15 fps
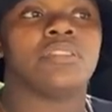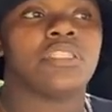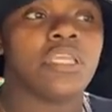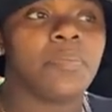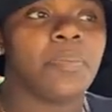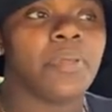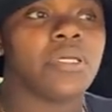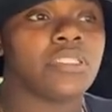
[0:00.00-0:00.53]

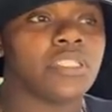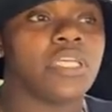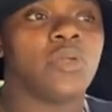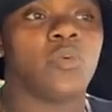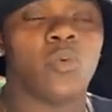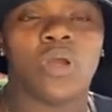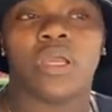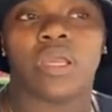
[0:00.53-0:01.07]
typically
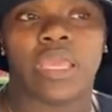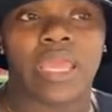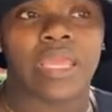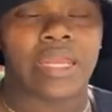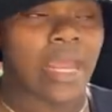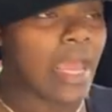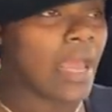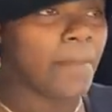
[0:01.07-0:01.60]

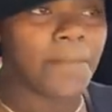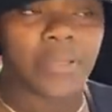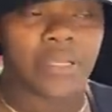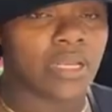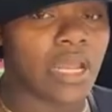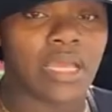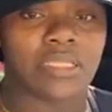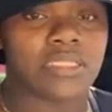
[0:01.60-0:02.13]
what can
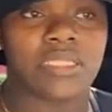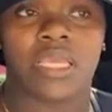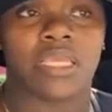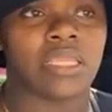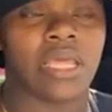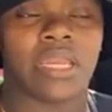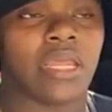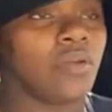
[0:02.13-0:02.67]
happen, not
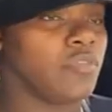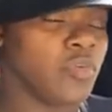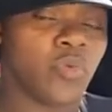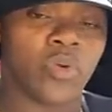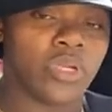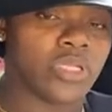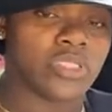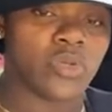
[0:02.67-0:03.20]
saying that
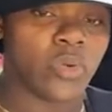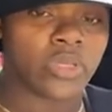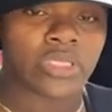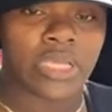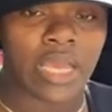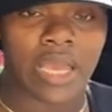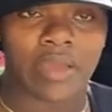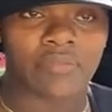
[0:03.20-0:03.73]
everyone is
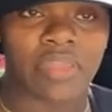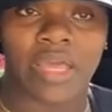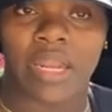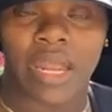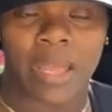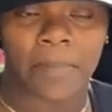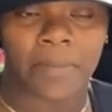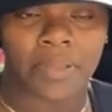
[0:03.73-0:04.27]
going to have that
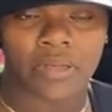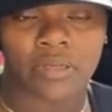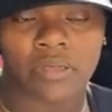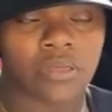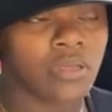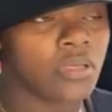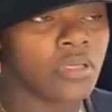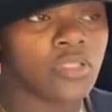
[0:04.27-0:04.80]
happen.
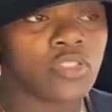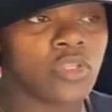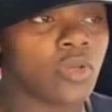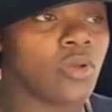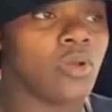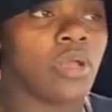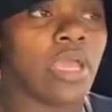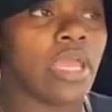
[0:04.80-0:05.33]

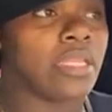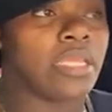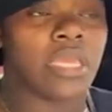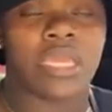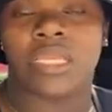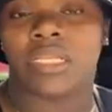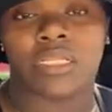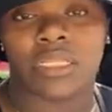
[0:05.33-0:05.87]
So at the
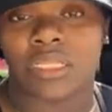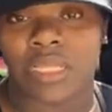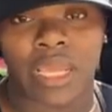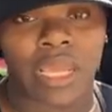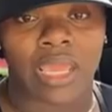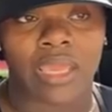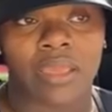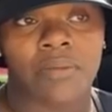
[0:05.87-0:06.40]
end of the
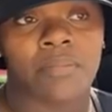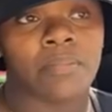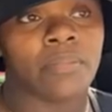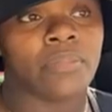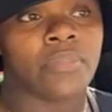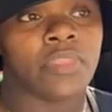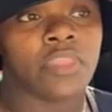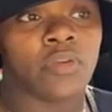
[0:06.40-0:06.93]
day,
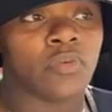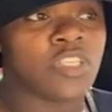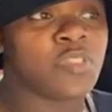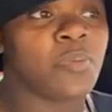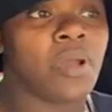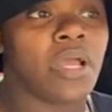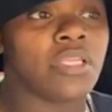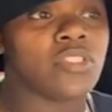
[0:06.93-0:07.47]
the
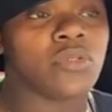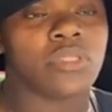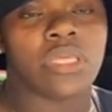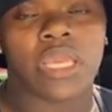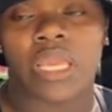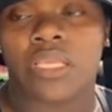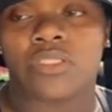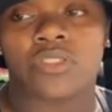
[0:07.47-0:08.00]
response or the
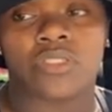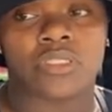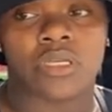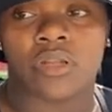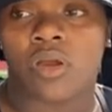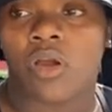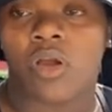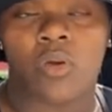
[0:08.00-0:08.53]
answer is going
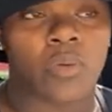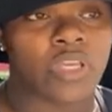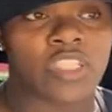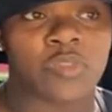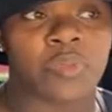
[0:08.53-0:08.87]
to always